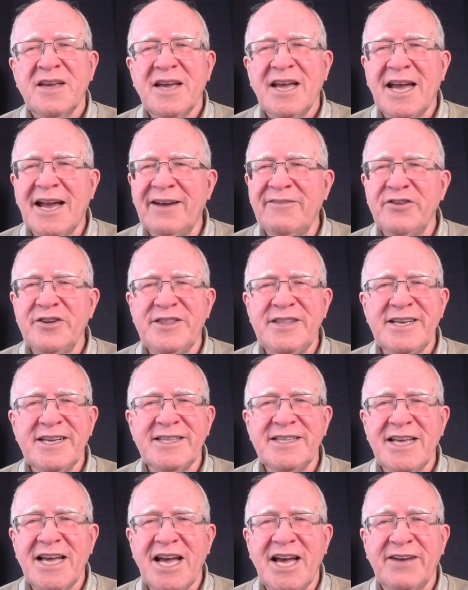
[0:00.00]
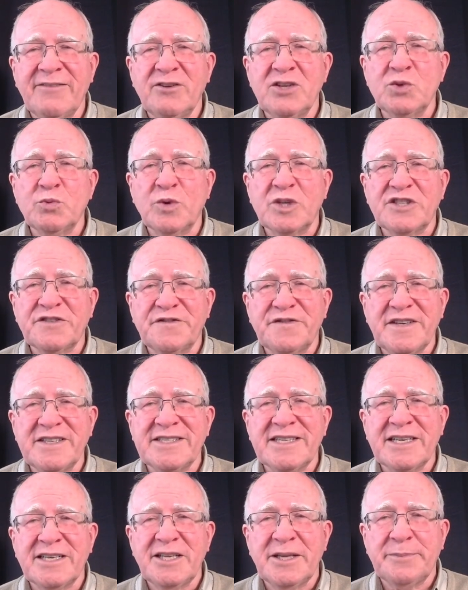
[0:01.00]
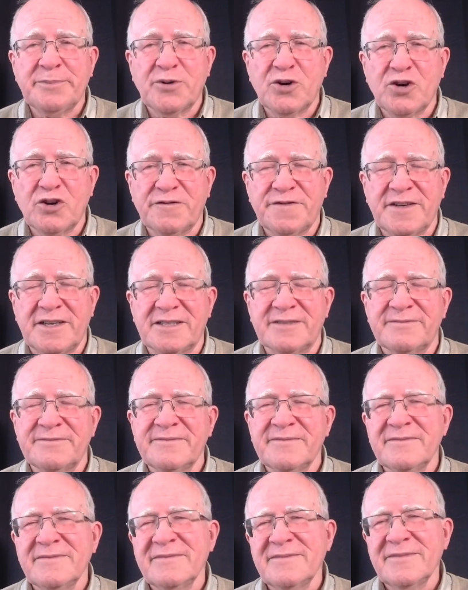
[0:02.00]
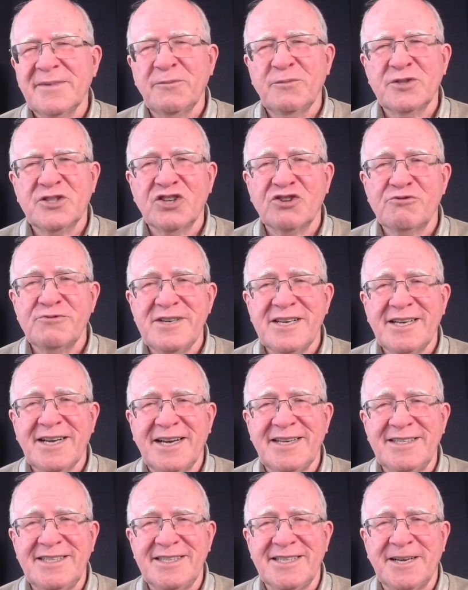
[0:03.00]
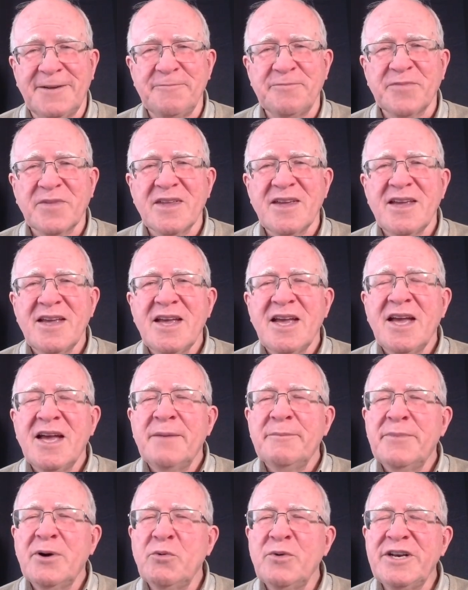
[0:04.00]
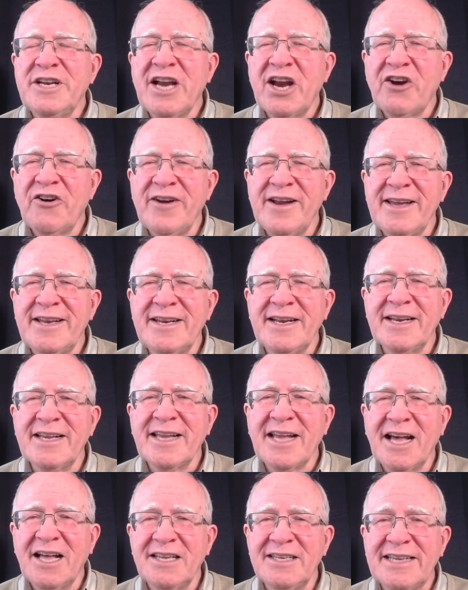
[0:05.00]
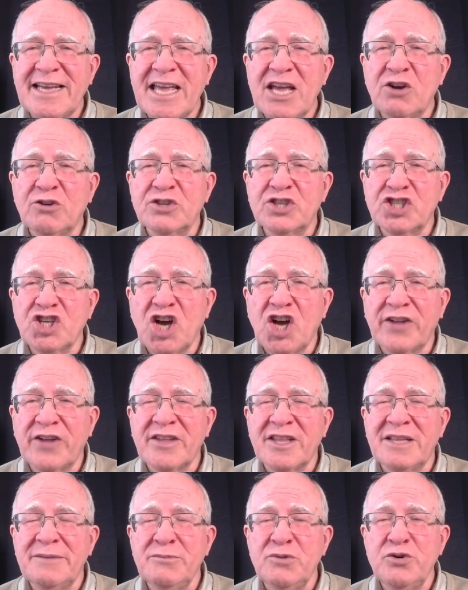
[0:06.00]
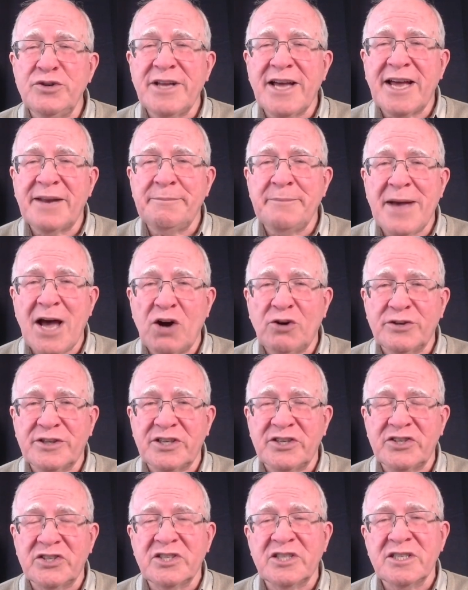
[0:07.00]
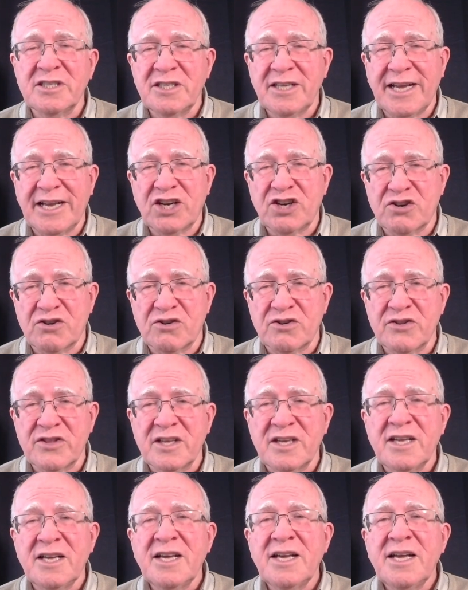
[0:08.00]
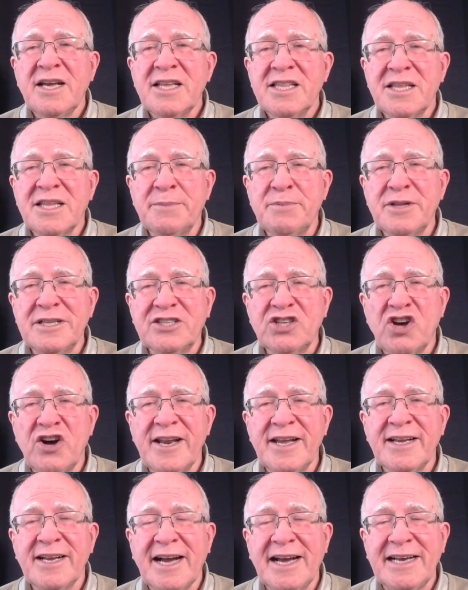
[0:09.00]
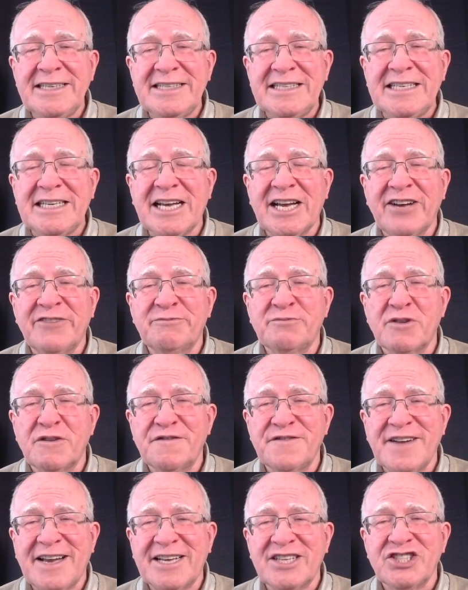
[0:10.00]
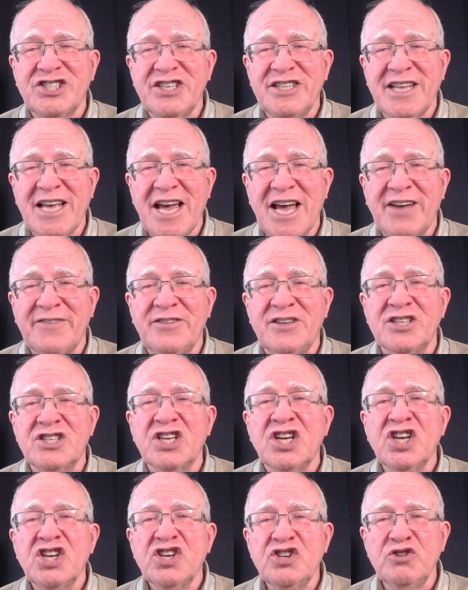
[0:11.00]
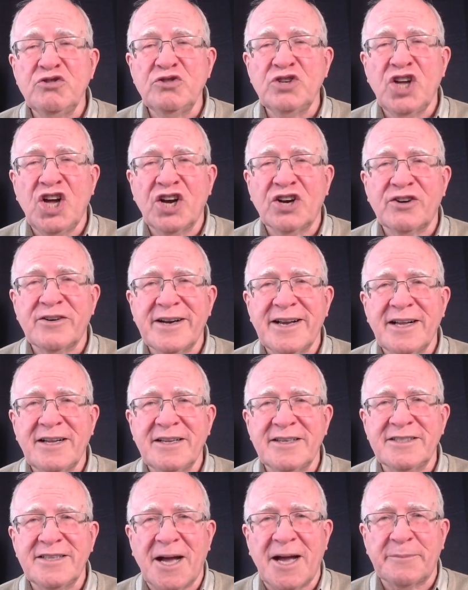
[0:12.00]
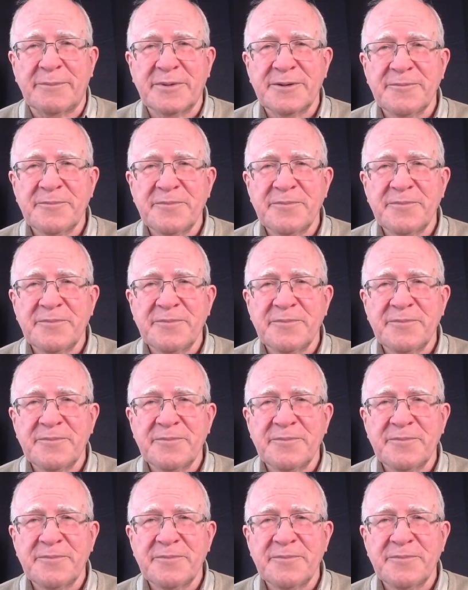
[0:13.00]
Everything in the heavens was physically perfect, that was the Greek idea. But when Harriot and Galileo saw that the moon had mountains, like Earth, the Platonic idea of perfection in the heavens no longer held up.